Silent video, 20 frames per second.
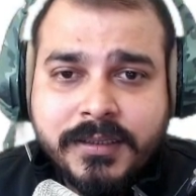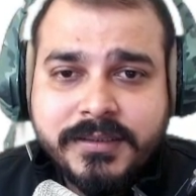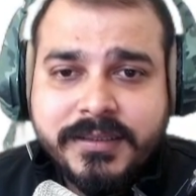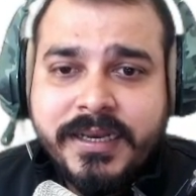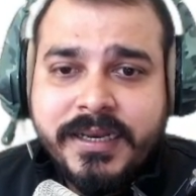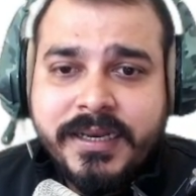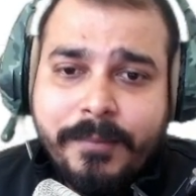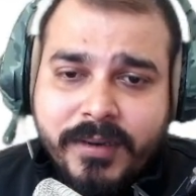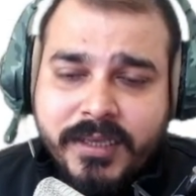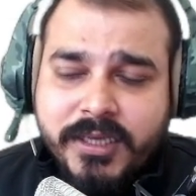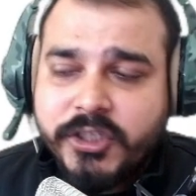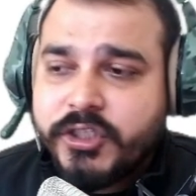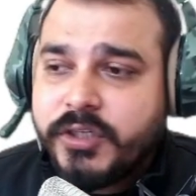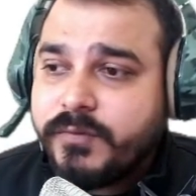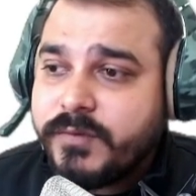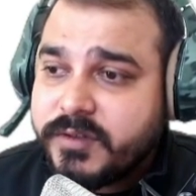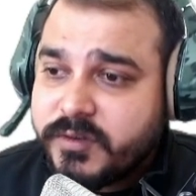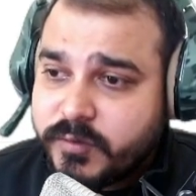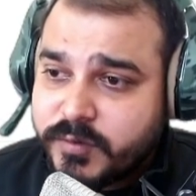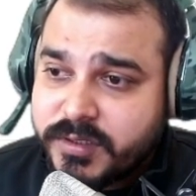is an
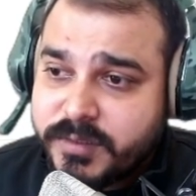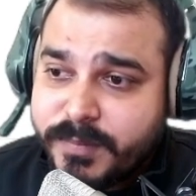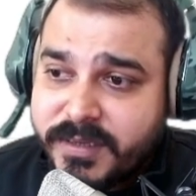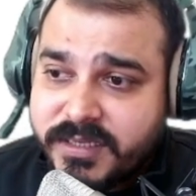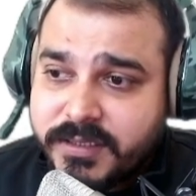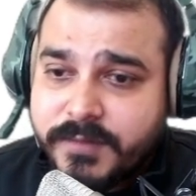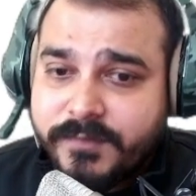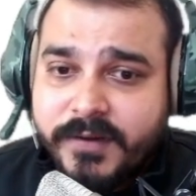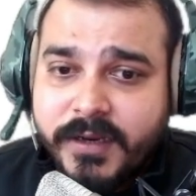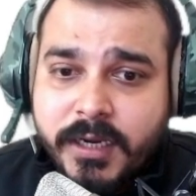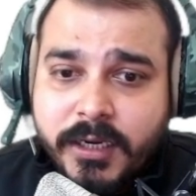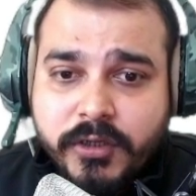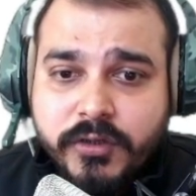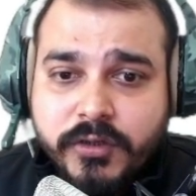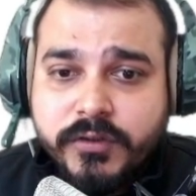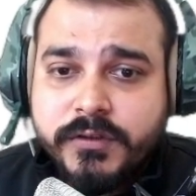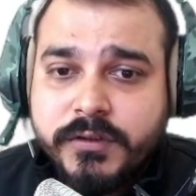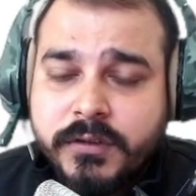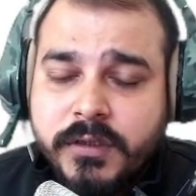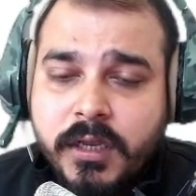application which we specifically
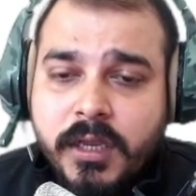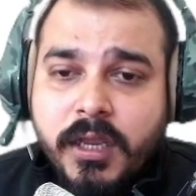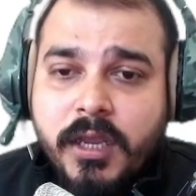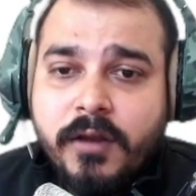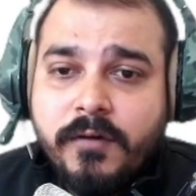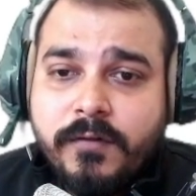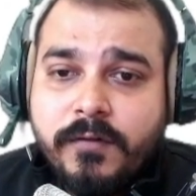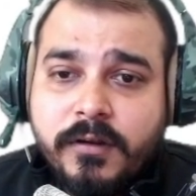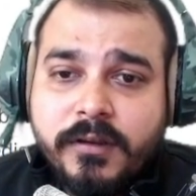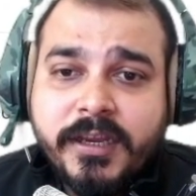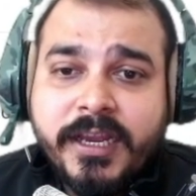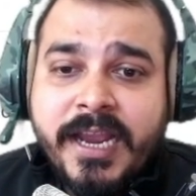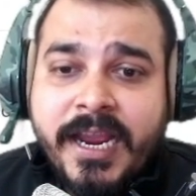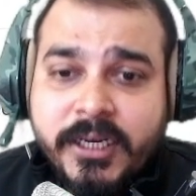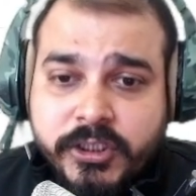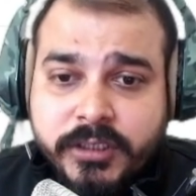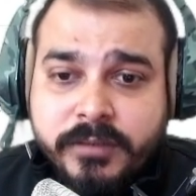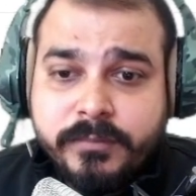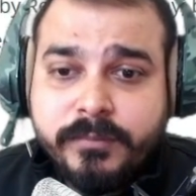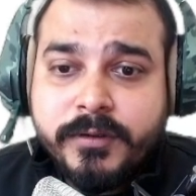use for the
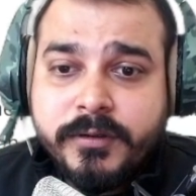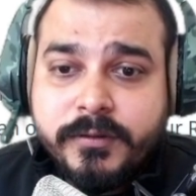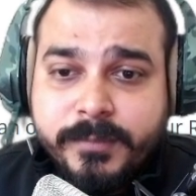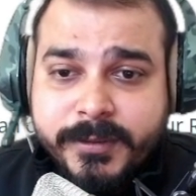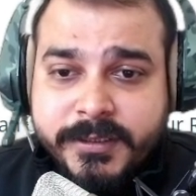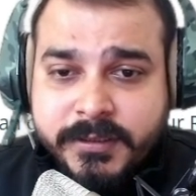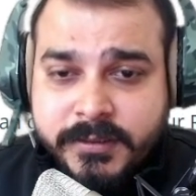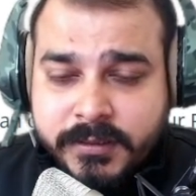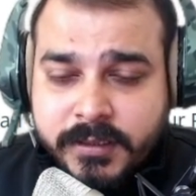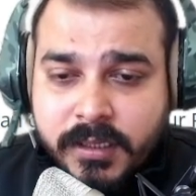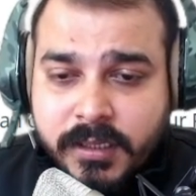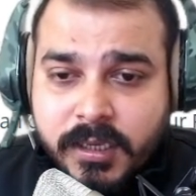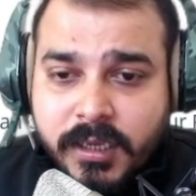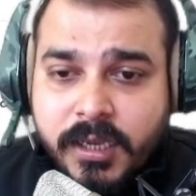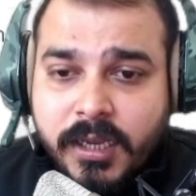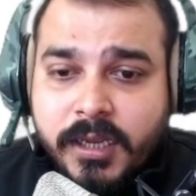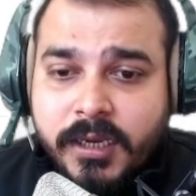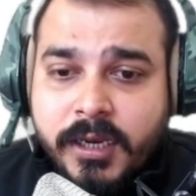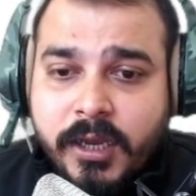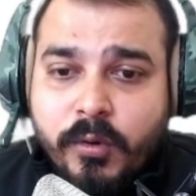caching purpose.
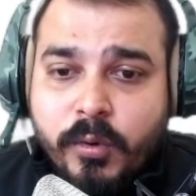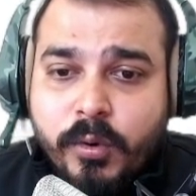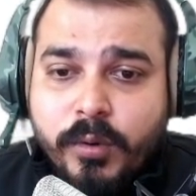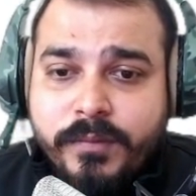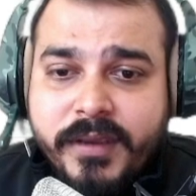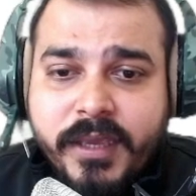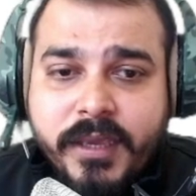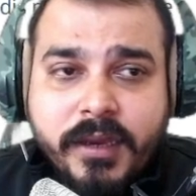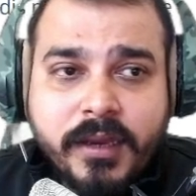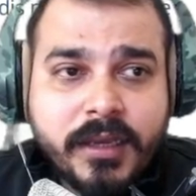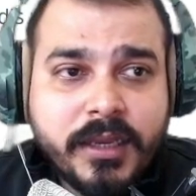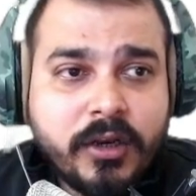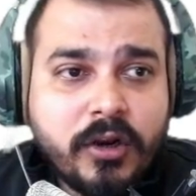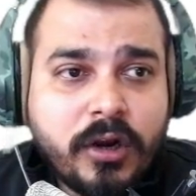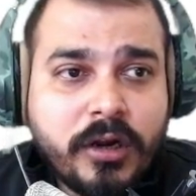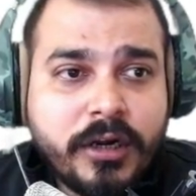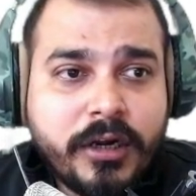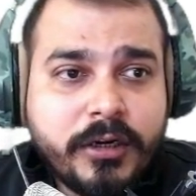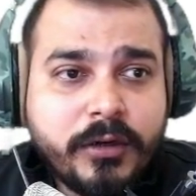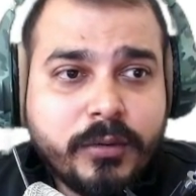Now over here, in
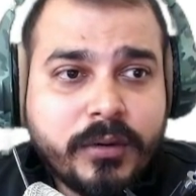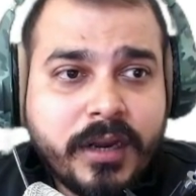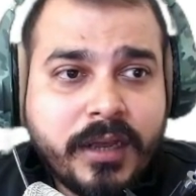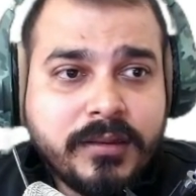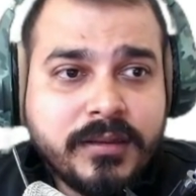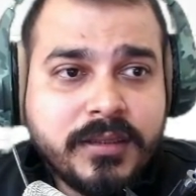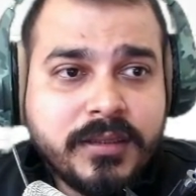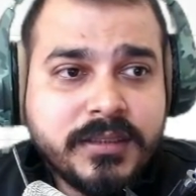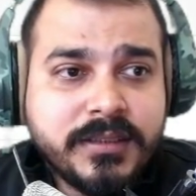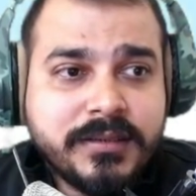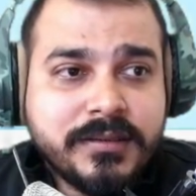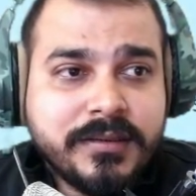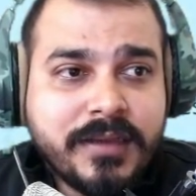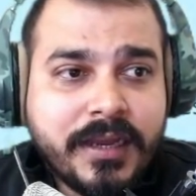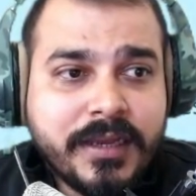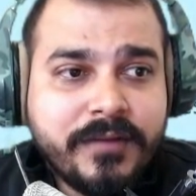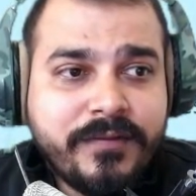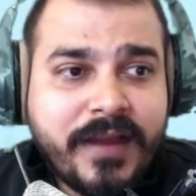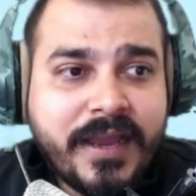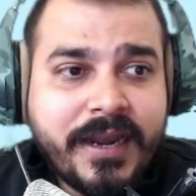order to run this,
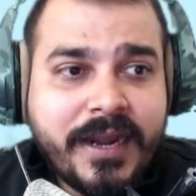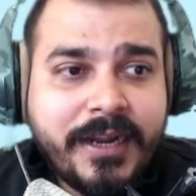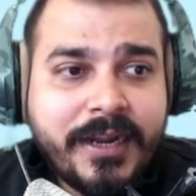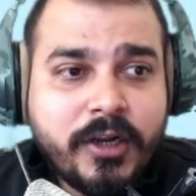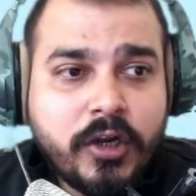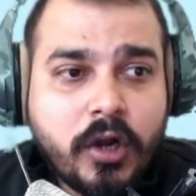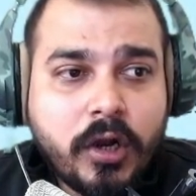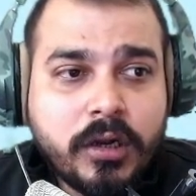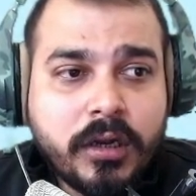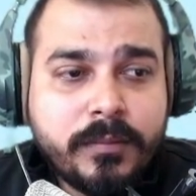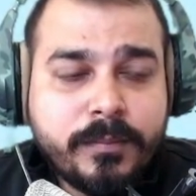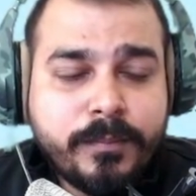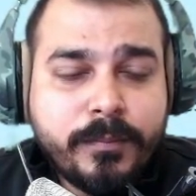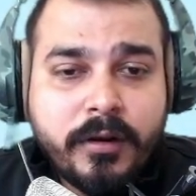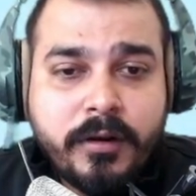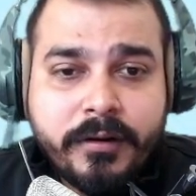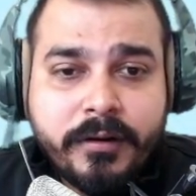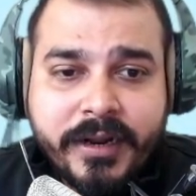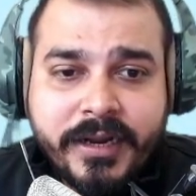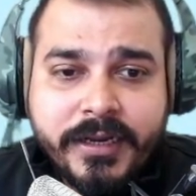if I write Docker
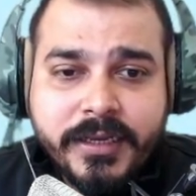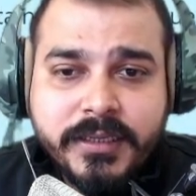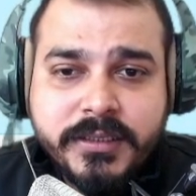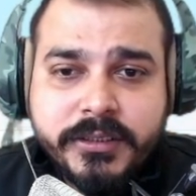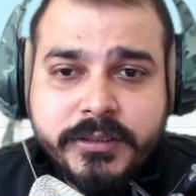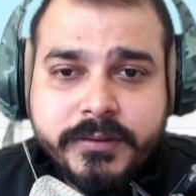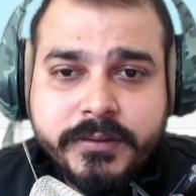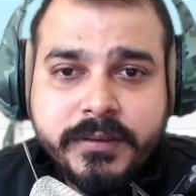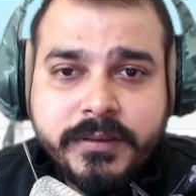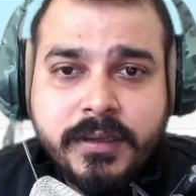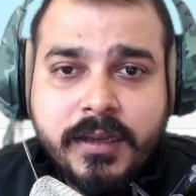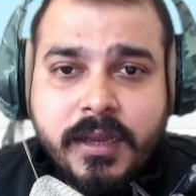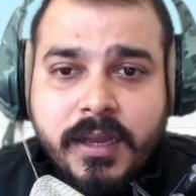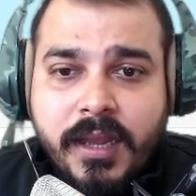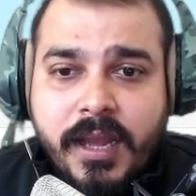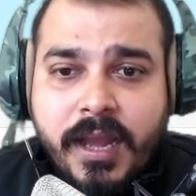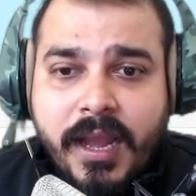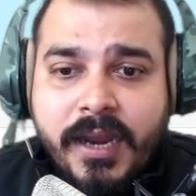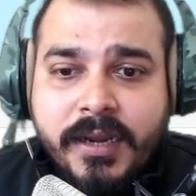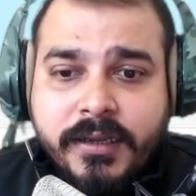pull Redis,
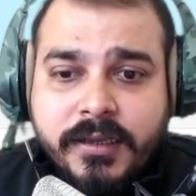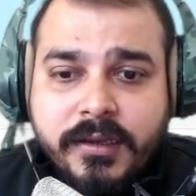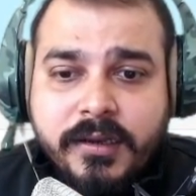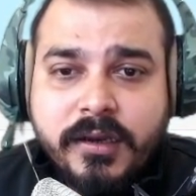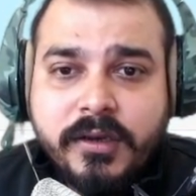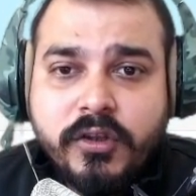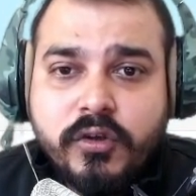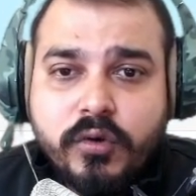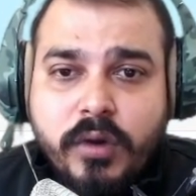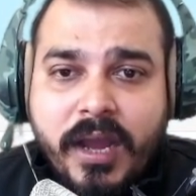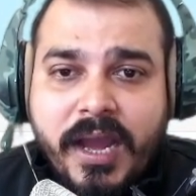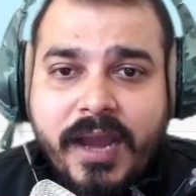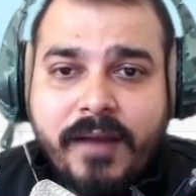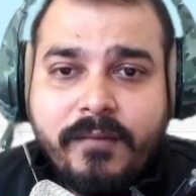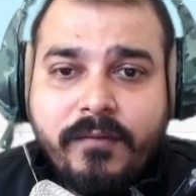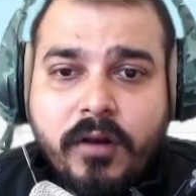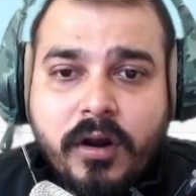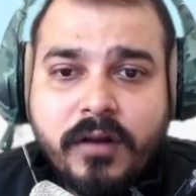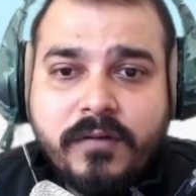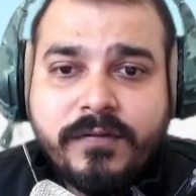and here you
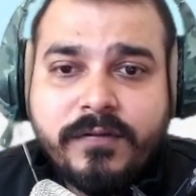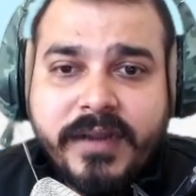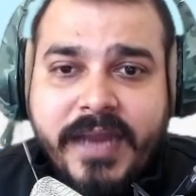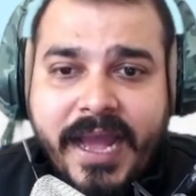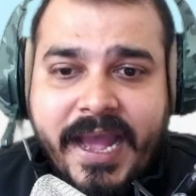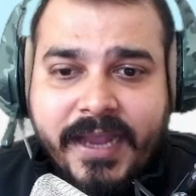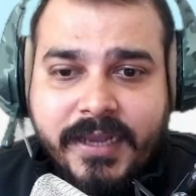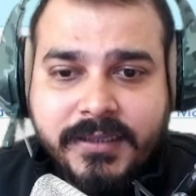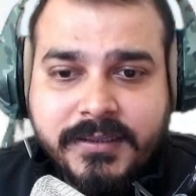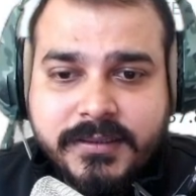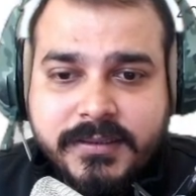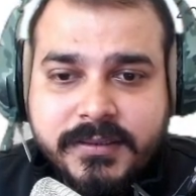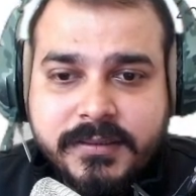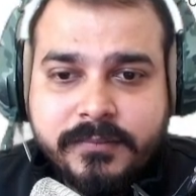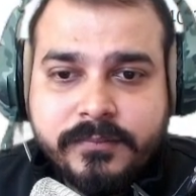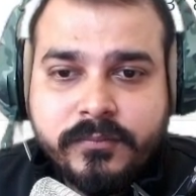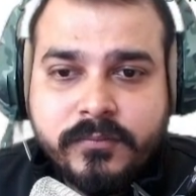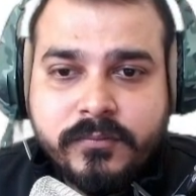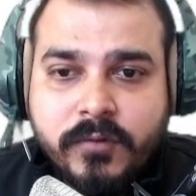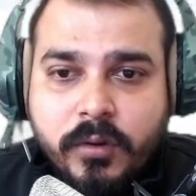have a lot of
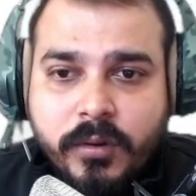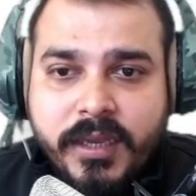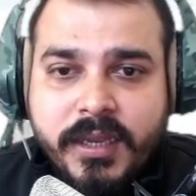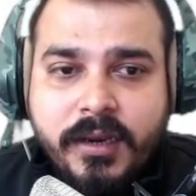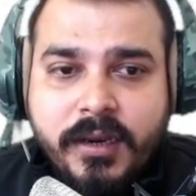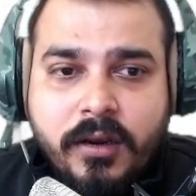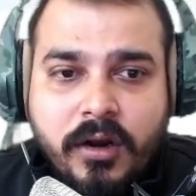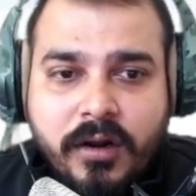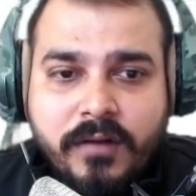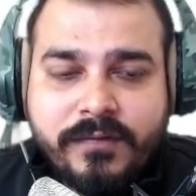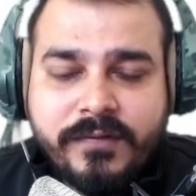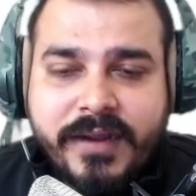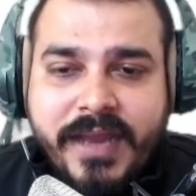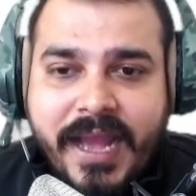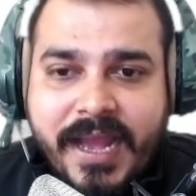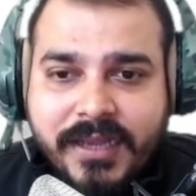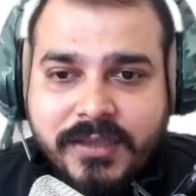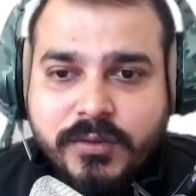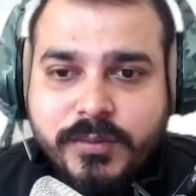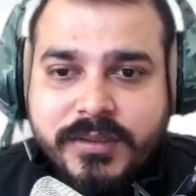tags, okay? Lot of
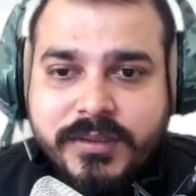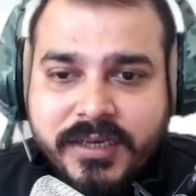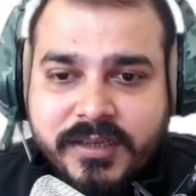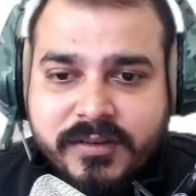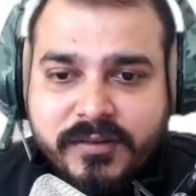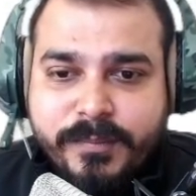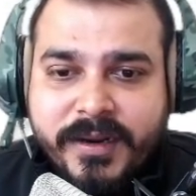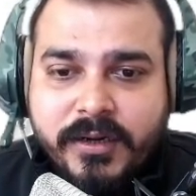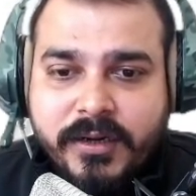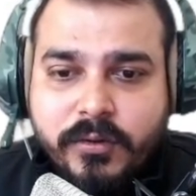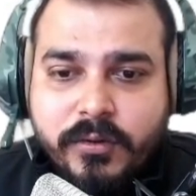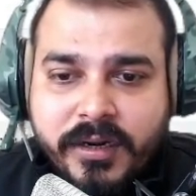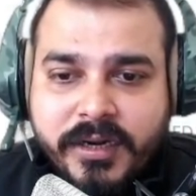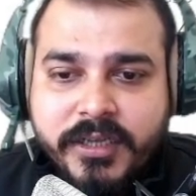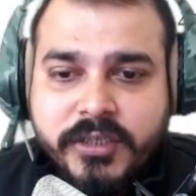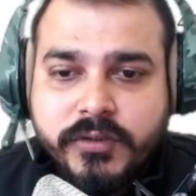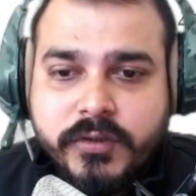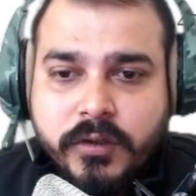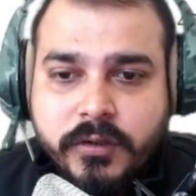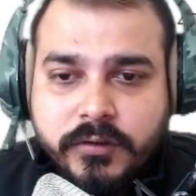tags with respect to
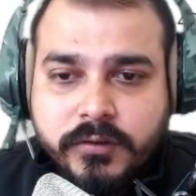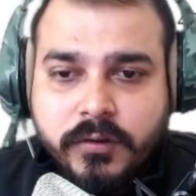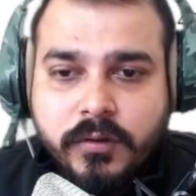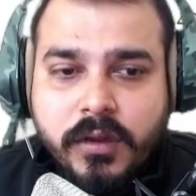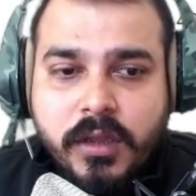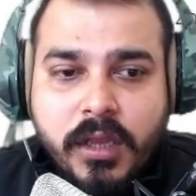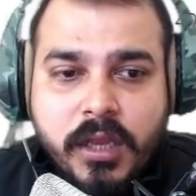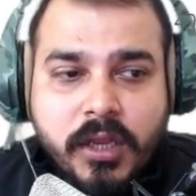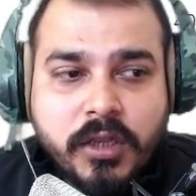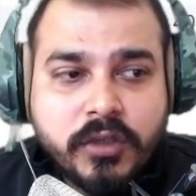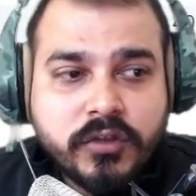Redis also.